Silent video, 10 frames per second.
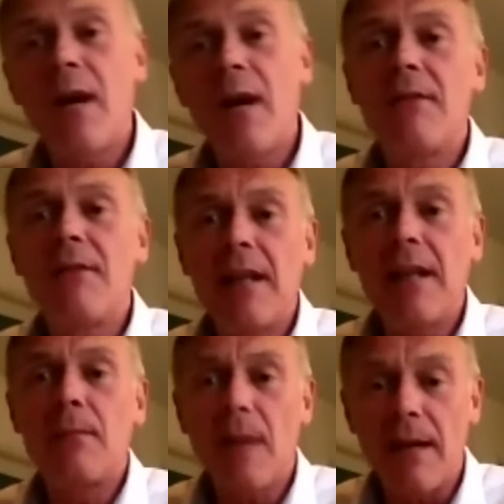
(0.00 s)
a
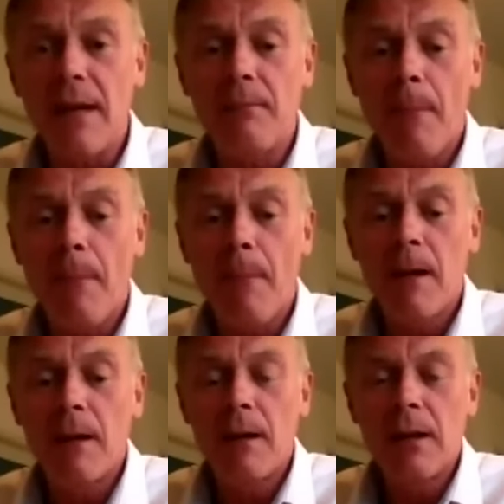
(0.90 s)
violent man.
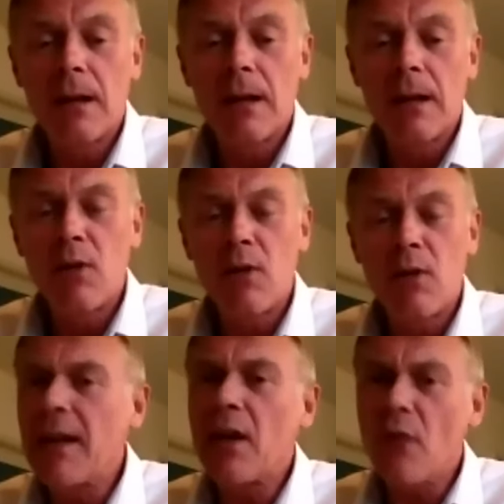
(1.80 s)
He was quite an
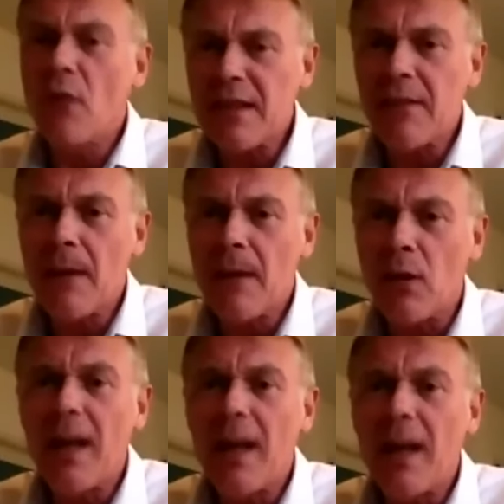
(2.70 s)
aggressive man,
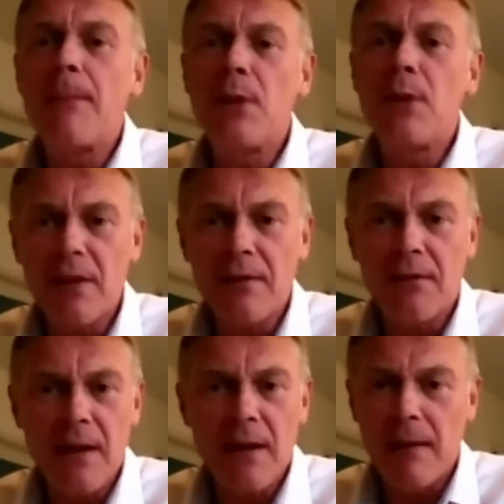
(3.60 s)
quite an abusive
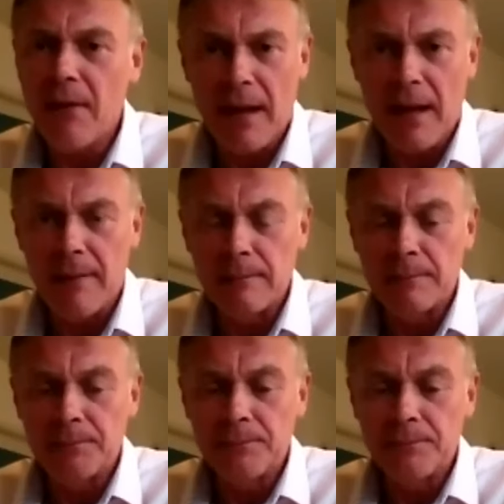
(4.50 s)
fella.
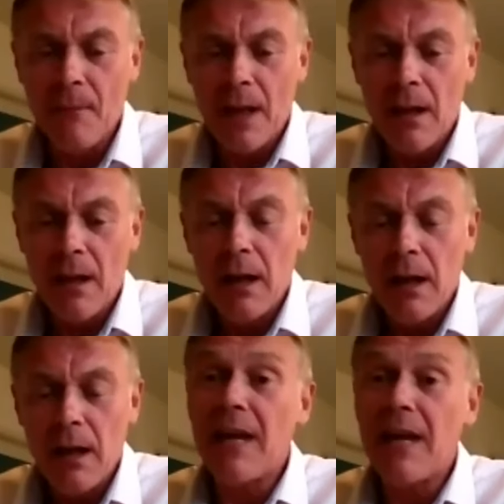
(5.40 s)
He
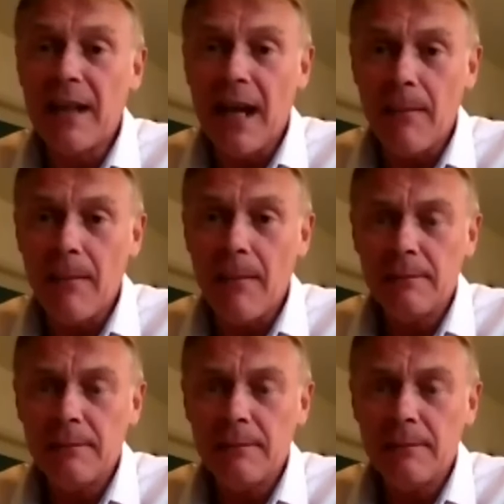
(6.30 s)
was a heavy gambler.